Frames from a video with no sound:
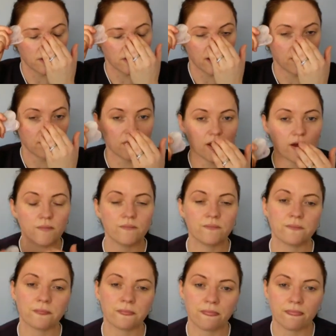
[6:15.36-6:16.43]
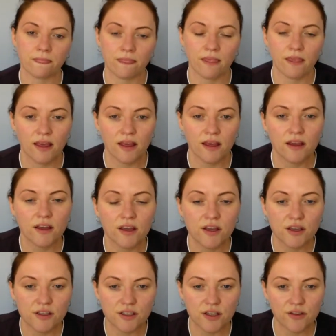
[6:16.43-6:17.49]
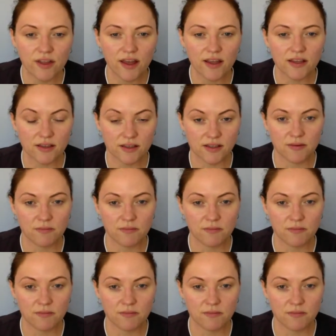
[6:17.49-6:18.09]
There we go. So there's